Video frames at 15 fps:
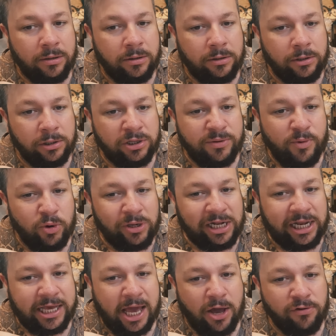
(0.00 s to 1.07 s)
Look at them all
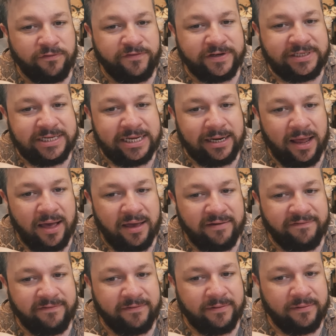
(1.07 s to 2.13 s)
clinging on for dear
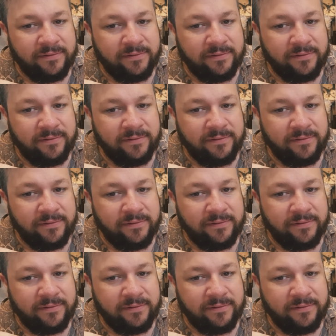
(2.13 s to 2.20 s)
life.